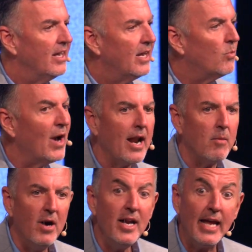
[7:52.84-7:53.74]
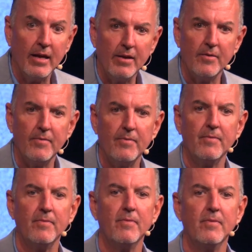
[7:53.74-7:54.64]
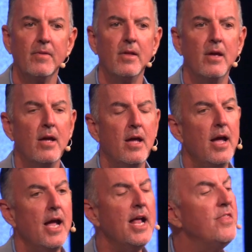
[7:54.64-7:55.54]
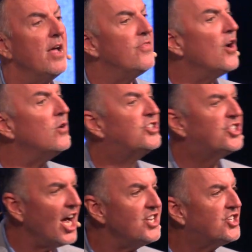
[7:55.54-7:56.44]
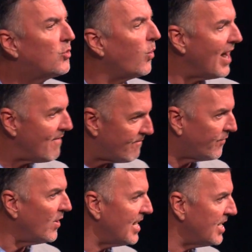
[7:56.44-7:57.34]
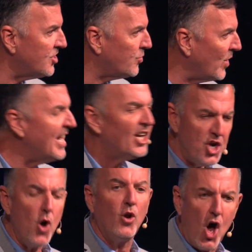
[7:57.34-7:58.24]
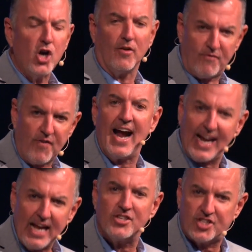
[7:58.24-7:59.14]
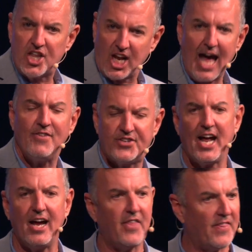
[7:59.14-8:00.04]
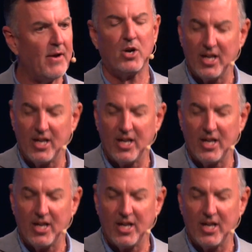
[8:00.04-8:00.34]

He ran out of money. And those such great friends, when he could no longer finance the lifestyle that they were